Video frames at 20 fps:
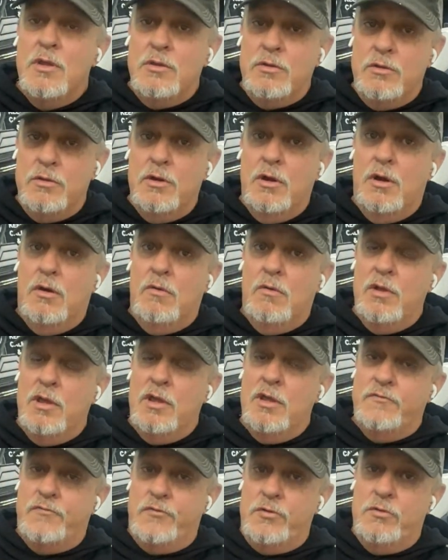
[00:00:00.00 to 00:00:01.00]

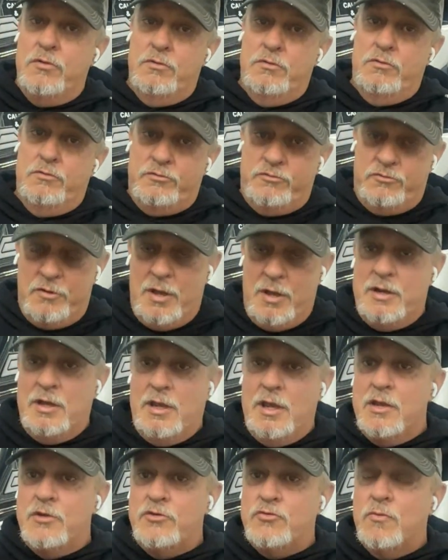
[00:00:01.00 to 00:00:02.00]
If you're trying to
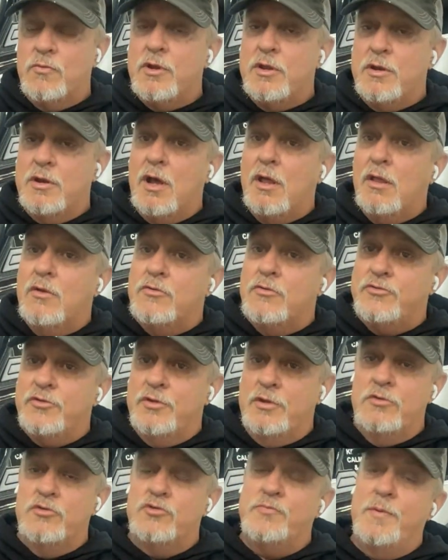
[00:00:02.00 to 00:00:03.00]
gain $20
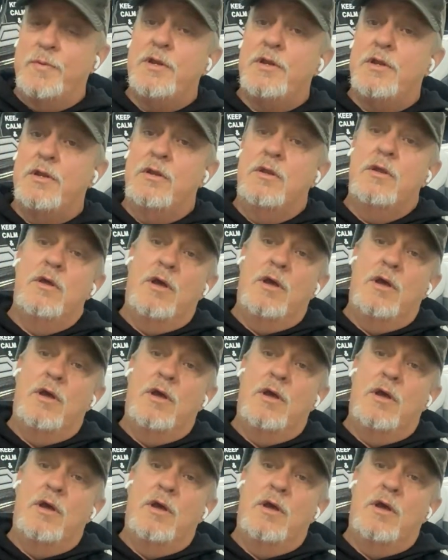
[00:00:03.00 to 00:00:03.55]
and you're spending